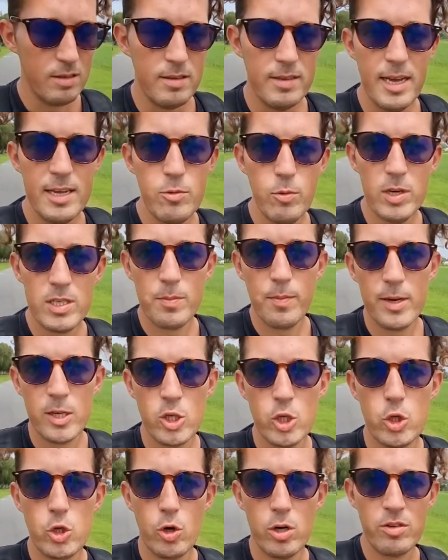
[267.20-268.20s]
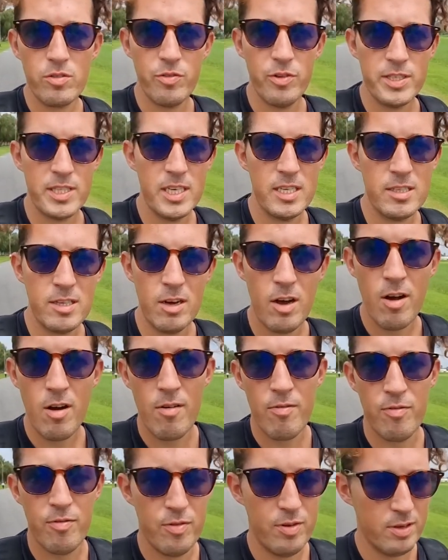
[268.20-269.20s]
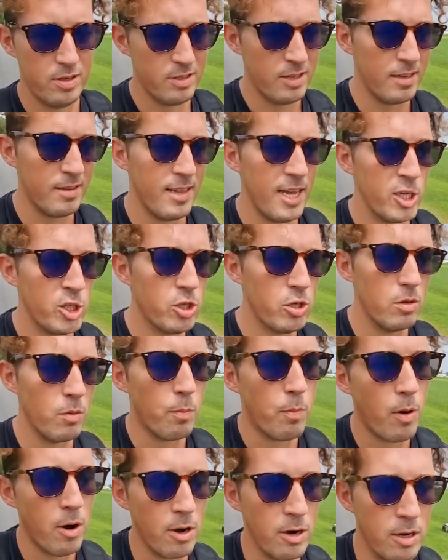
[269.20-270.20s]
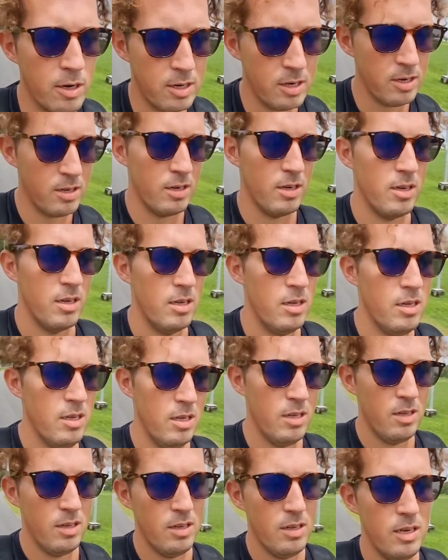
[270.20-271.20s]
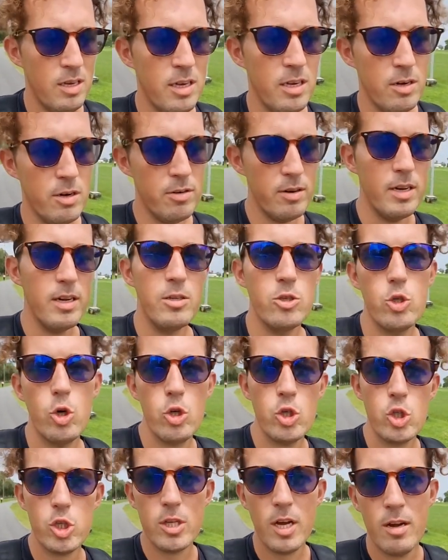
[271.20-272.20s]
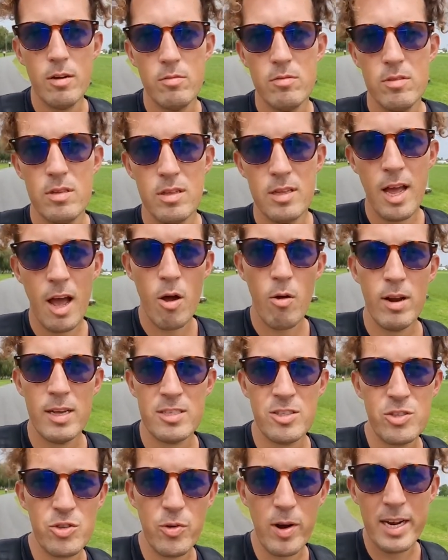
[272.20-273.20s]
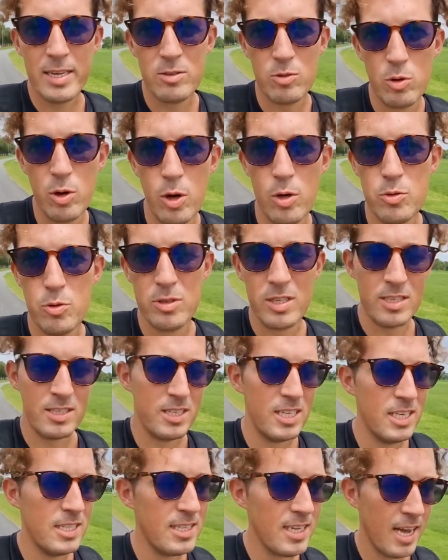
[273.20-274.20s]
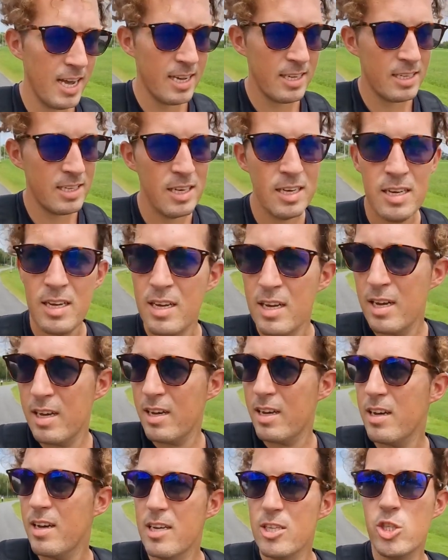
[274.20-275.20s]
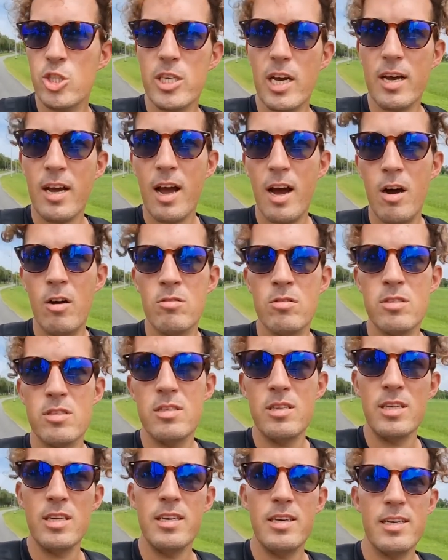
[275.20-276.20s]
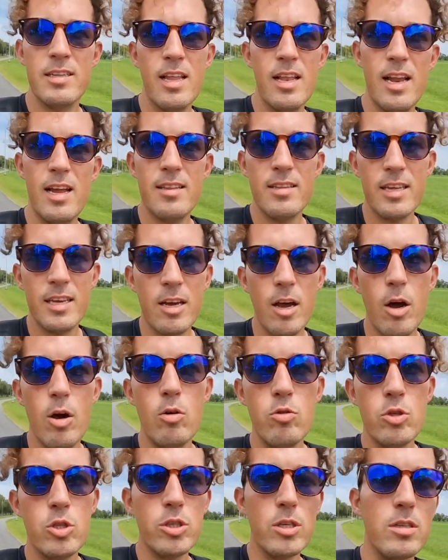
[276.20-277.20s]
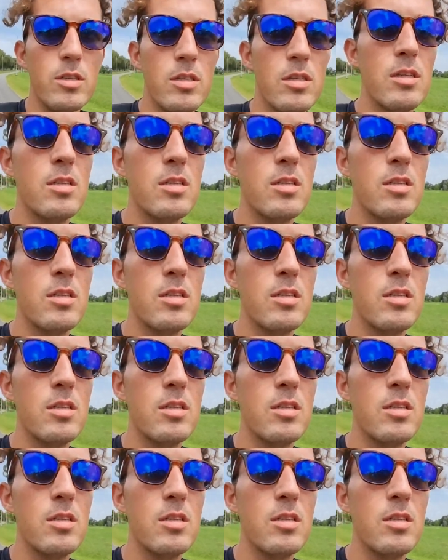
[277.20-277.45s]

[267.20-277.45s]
That was my short visit of the national park here in Georgetown. Now let's try to go to the seaside and check out the Atlantic Ocean.